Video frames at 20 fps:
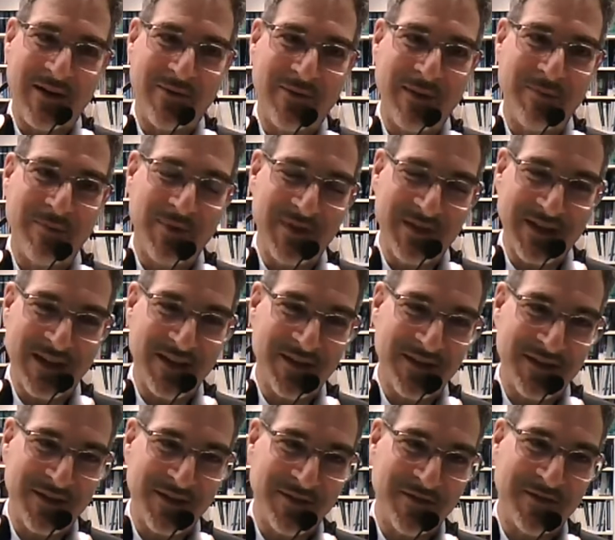a
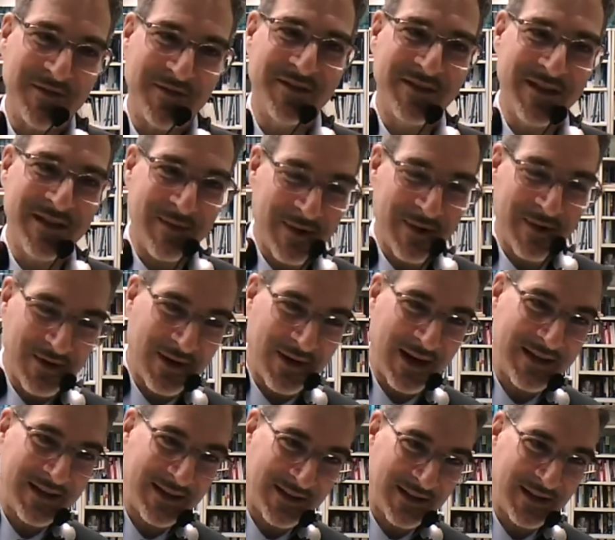representative,
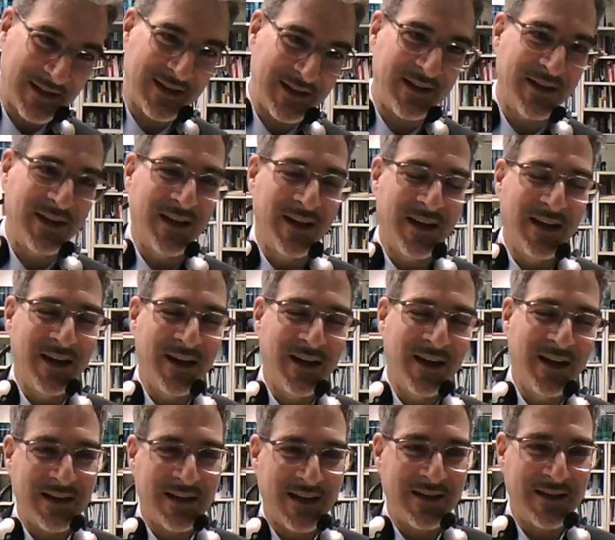democratically
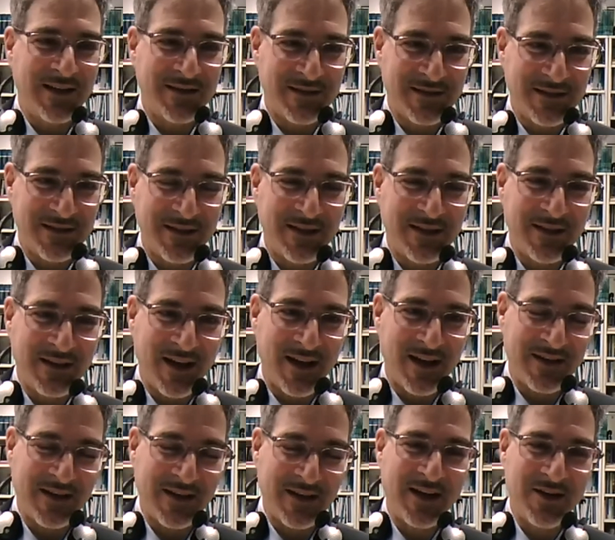elected
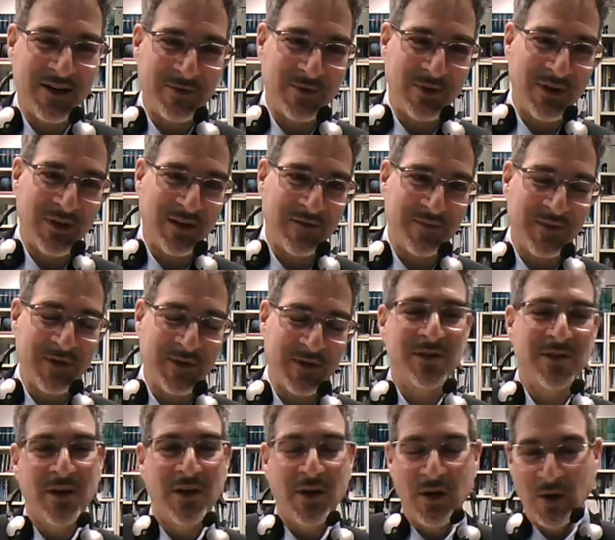and accountable government
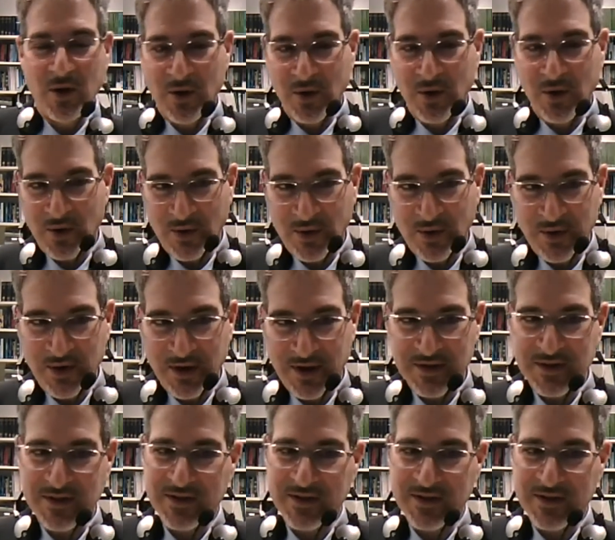or not.